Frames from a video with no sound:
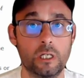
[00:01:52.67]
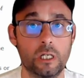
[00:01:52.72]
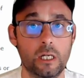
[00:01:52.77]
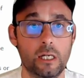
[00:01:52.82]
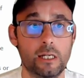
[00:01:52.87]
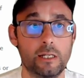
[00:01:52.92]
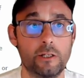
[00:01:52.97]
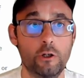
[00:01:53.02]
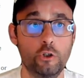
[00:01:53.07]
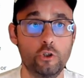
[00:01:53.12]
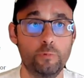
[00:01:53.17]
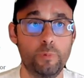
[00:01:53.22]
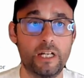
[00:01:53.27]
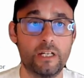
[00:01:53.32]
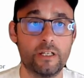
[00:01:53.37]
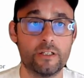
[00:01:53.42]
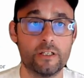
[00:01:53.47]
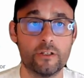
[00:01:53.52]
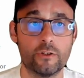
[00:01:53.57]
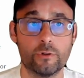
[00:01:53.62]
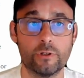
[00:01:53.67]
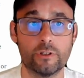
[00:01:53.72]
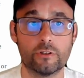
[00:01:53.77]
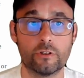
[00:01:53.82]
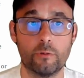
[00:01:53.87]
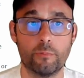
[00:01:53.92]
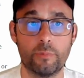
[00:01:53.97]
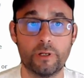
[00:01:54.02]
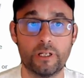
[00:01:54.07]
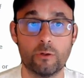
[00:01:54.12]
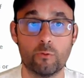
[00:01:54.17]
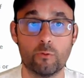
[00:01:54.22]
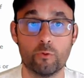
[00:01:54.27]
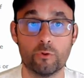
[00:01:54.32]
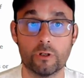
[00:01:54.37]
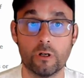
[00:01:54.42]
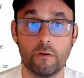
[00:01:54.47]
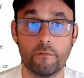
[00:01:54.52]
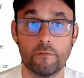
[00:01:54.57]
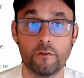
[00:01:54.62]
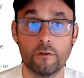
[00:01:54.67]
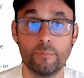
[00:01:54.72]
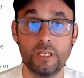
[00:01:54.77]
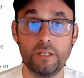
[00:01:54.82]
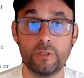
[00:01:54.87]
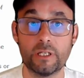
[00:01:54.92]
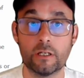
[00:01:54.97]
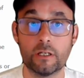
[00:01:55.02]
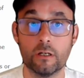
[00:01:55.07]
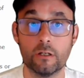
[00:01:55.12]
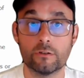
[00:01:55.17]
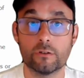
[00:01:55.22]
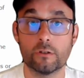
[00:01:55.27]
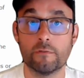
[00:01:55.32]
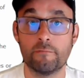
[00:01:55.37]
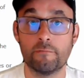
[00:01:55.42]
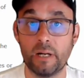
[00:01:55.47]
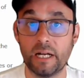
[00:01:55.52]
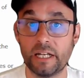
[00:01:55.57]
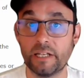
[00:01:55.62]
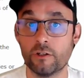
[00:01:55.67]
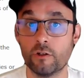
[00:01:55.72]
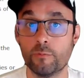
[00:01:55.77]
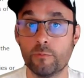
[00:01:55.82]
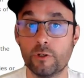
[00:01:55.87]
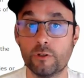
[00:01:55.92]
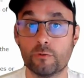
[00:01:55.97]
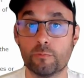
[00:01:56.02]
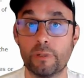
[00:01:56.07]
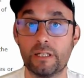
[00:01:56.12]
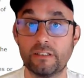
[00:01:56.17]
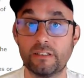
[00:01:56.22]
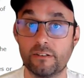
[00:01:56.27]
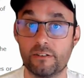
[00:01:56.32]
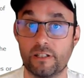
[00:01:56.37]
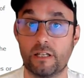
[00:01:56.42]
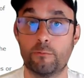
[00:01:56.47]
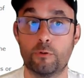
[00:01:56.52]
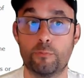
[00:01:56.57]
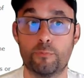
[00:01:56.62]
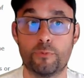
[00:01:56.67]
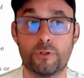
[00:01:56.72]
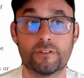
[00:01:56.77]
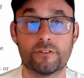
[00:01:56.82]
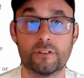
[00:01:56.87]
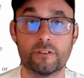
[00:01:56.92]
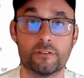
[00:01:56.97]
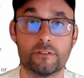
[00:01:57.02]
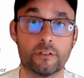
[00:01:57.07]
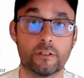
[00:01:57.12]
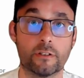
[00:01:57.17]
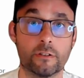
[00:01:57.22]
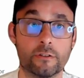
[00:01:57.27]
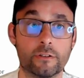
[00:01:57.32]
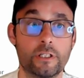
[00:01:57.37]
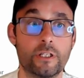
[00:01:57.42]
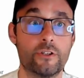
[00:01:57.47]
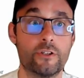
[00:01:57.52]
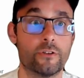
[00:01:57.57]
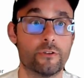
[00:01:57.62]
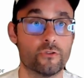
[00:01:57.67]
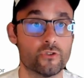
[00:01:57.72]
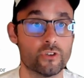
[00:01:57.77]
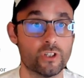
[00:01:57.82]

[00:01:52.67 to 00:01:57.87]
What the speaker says: no Spanish insurance company would cover me because of my numerous but stable pre-existing conditions.